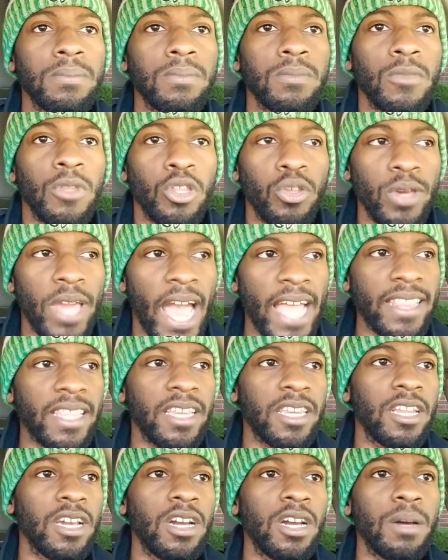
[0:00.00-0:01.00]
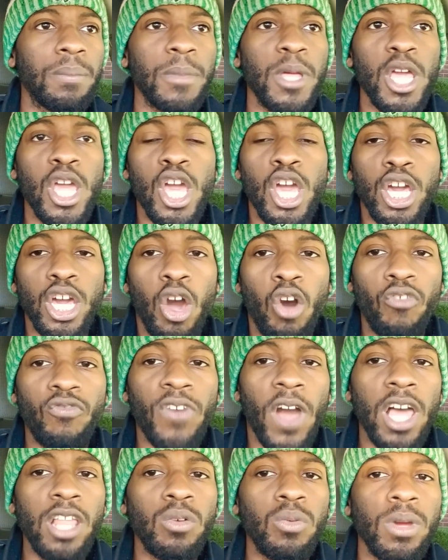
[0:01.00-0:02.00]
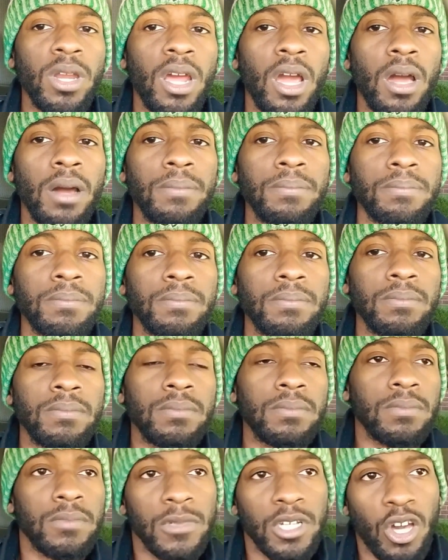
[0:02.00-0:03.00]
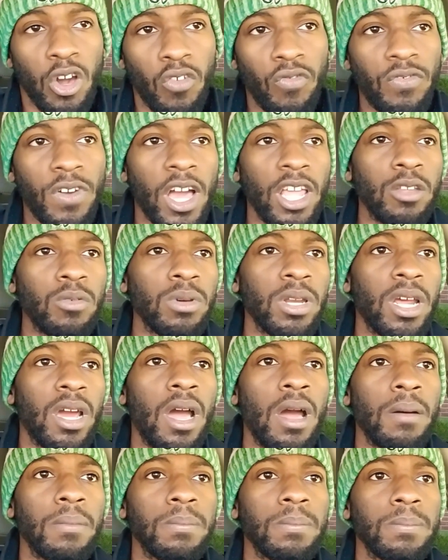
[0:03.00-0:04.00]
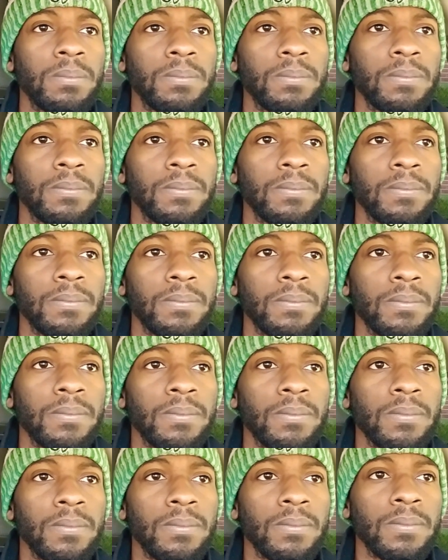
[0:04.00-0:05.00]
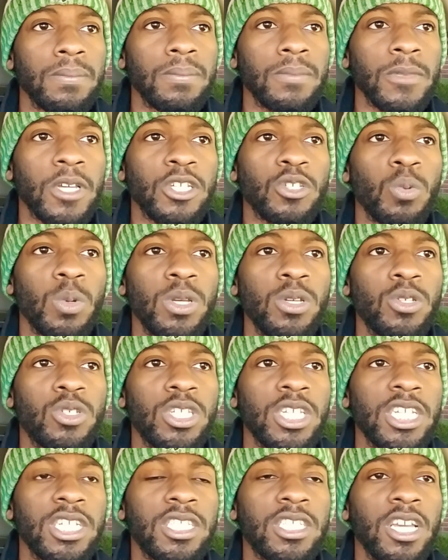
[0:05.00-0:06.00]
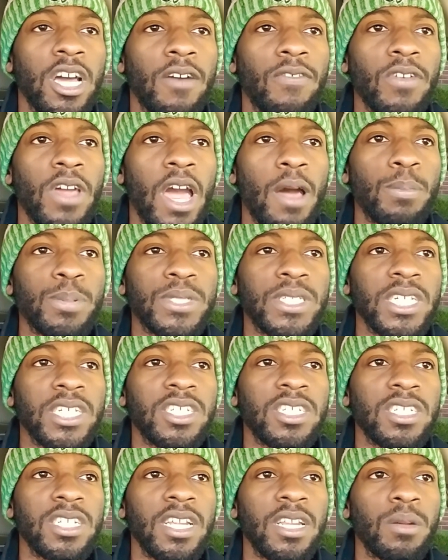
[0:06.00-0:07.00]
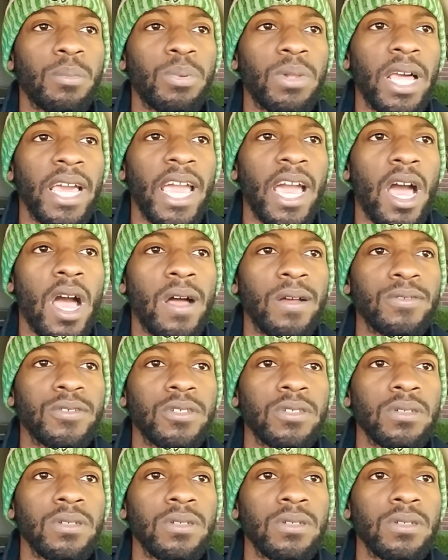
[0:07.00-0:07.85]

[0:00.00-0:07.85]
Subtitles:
You got the dub. Go follow it up. Go follow it up. Because when you see tough competition in the playoffs,